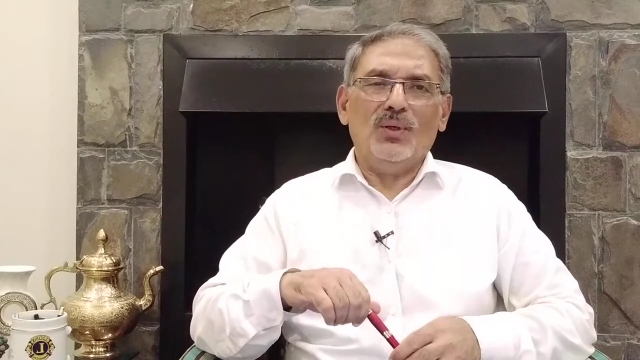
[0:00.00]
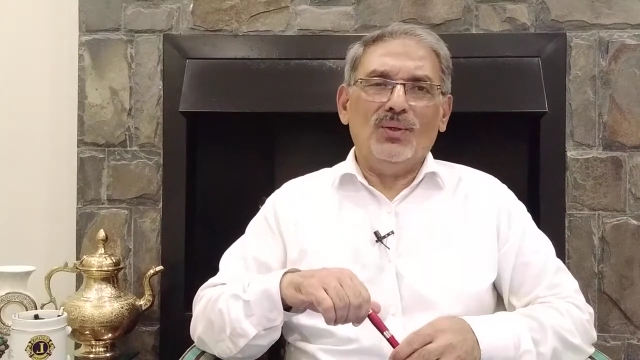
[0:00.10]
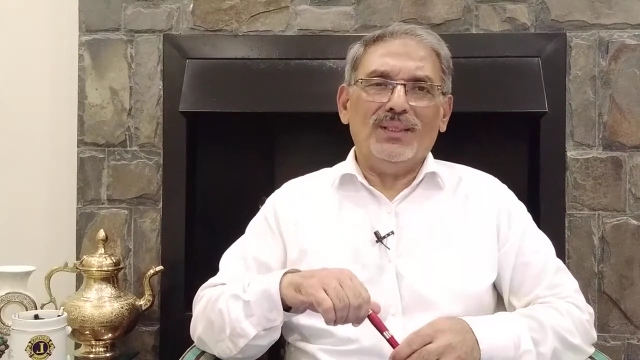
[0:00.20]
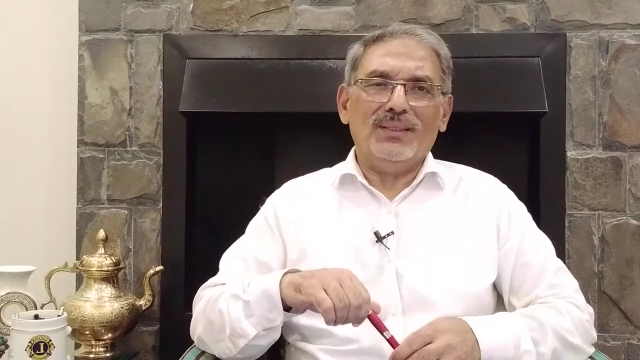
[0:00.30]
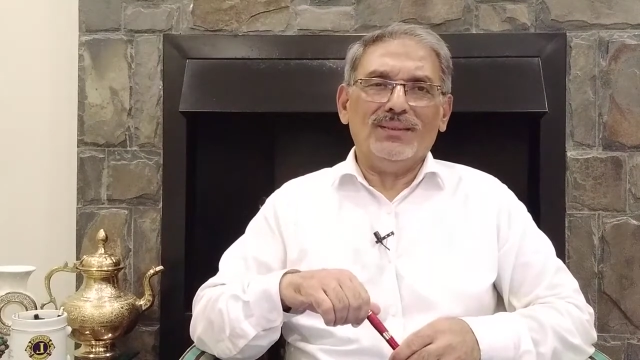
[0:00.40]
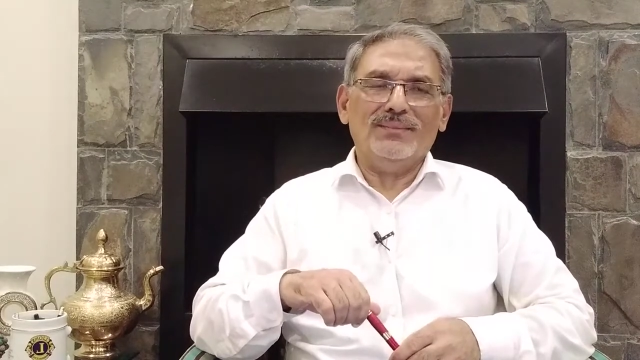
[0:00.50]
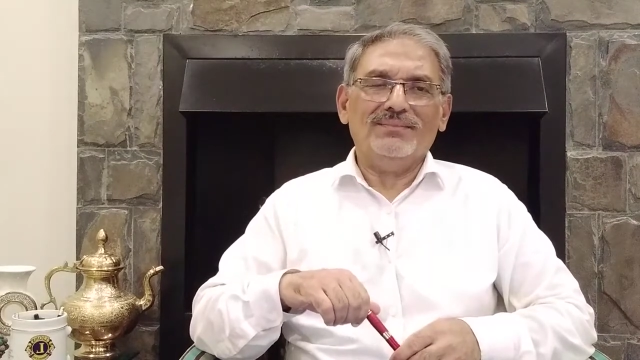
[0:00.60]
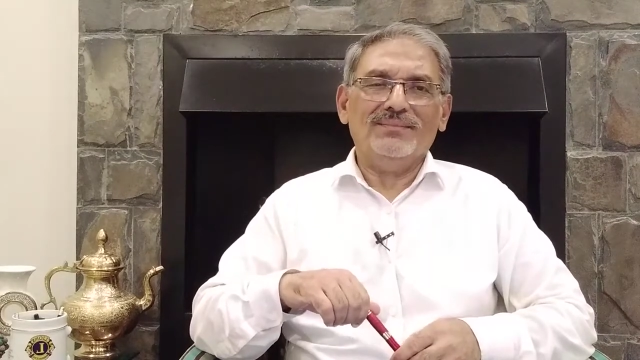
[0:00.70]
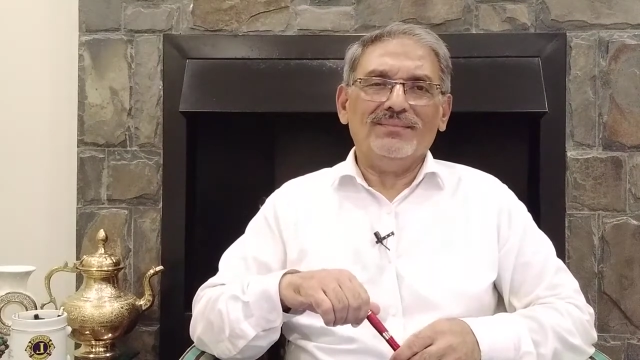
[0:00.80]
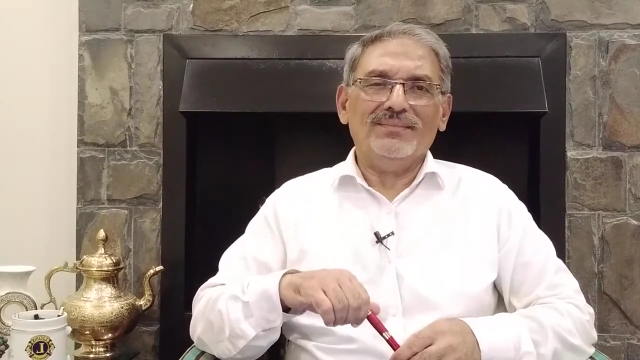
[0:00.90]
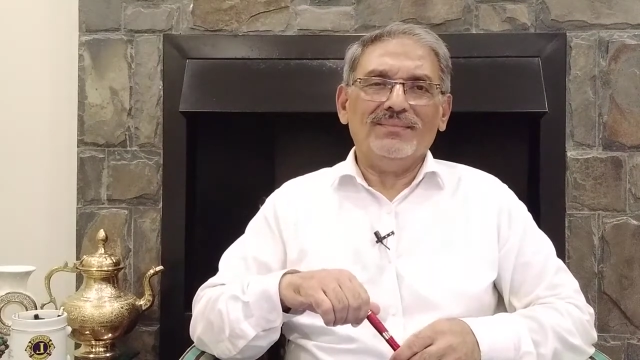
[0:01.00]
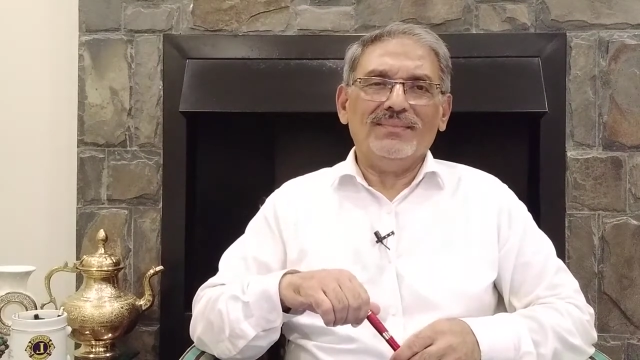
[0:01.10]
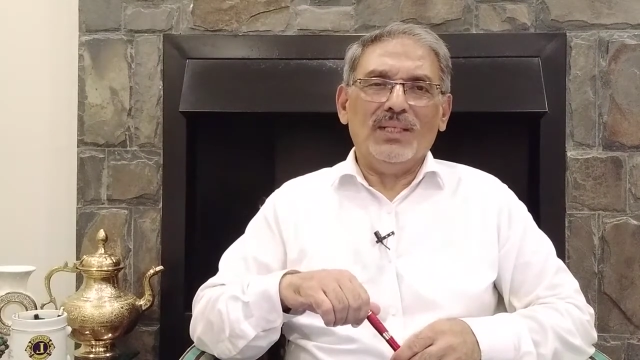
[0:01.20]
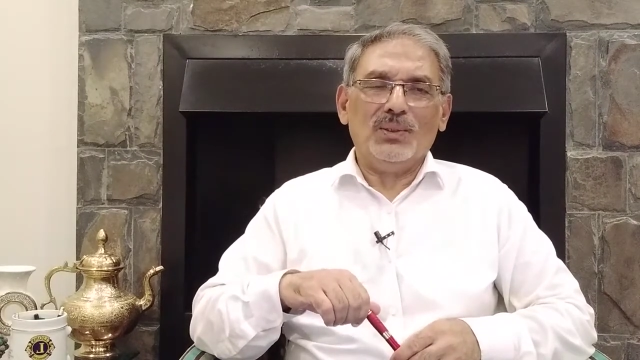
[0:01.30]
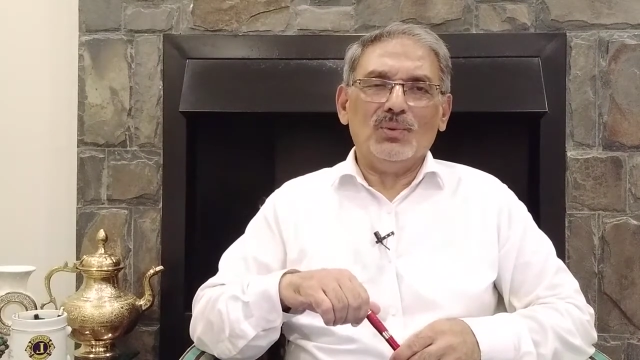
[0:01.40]
already.
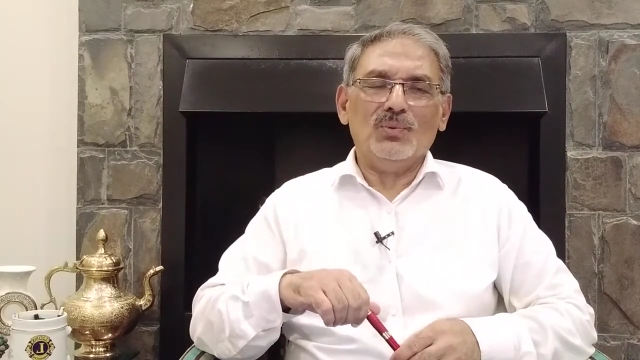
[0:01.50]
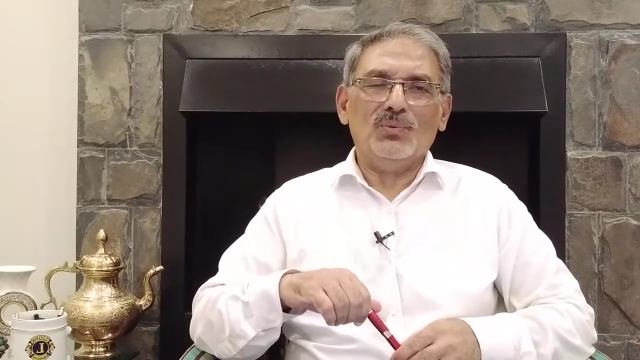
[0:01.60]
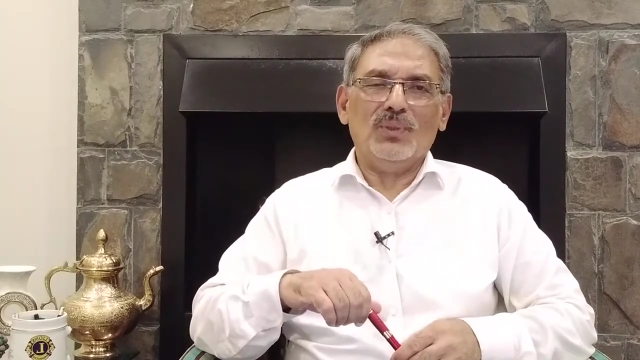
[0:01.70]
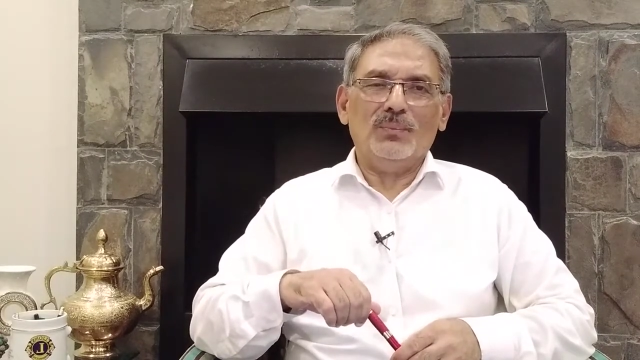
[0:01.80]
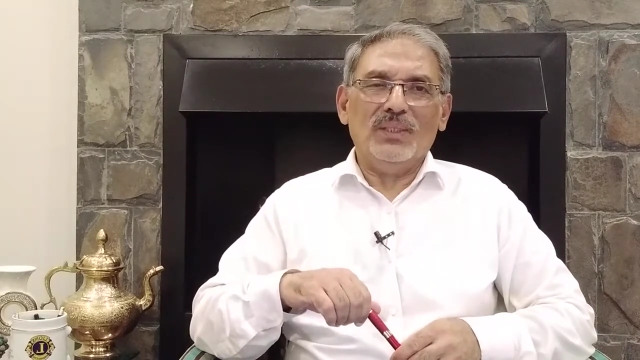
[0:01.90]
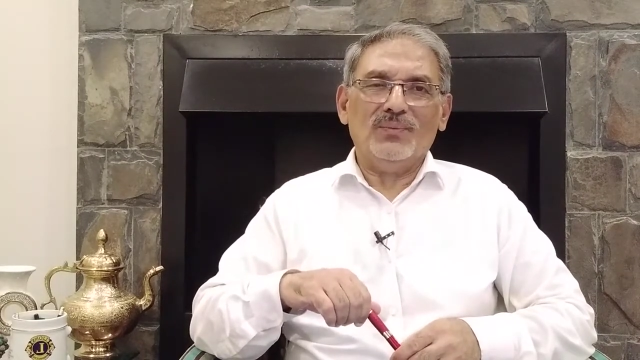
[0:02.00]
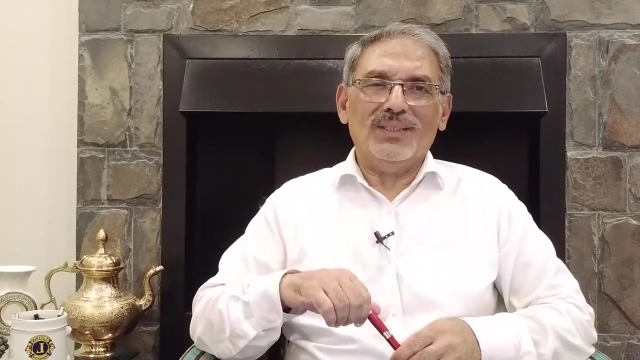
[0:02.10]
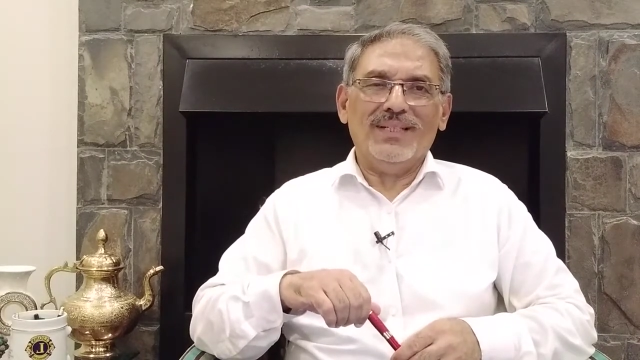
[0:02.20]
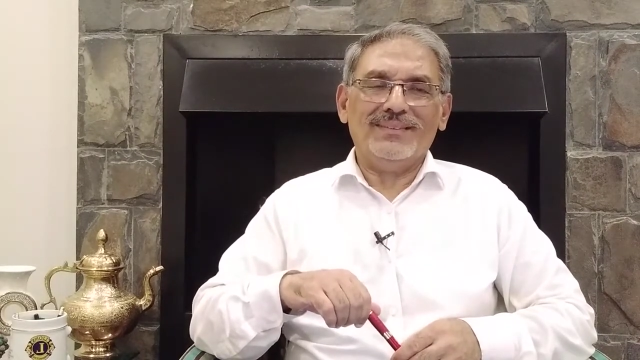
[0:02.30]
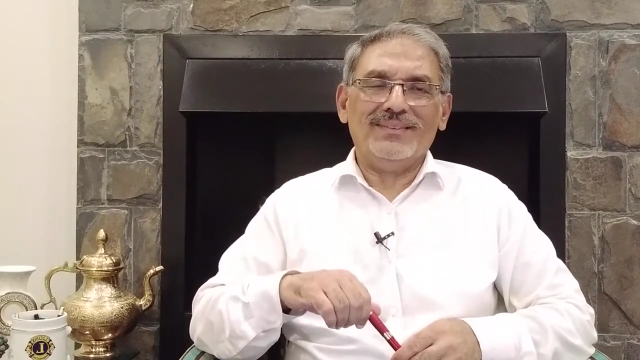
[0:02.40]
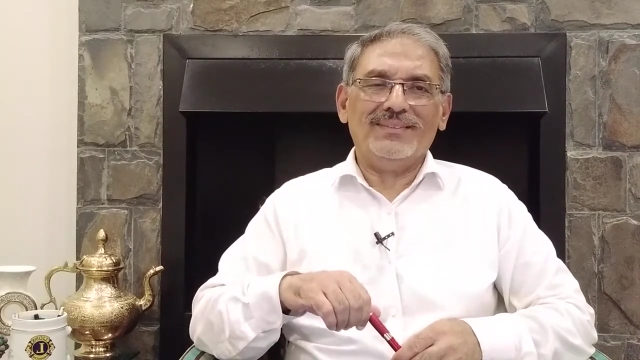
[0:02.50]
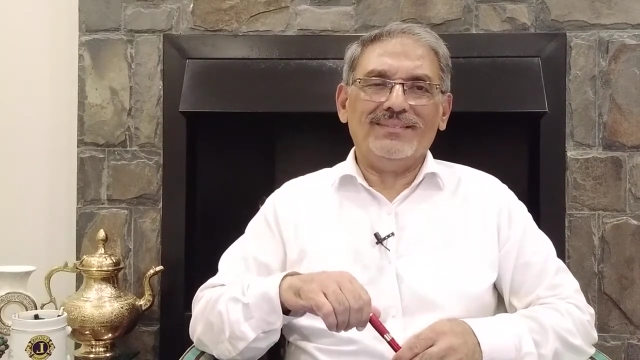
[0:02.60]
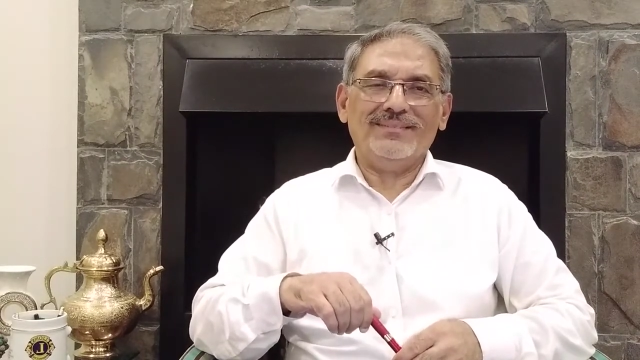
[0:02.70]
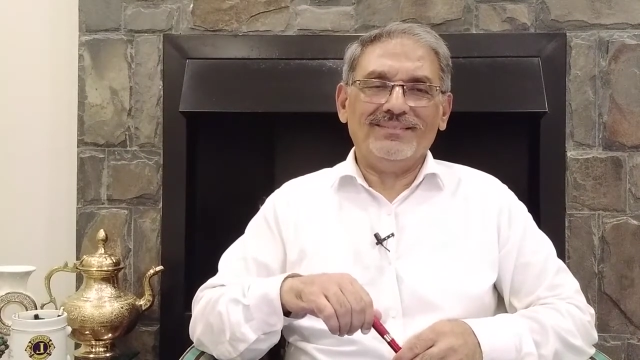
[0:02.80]
Thank you for being with us.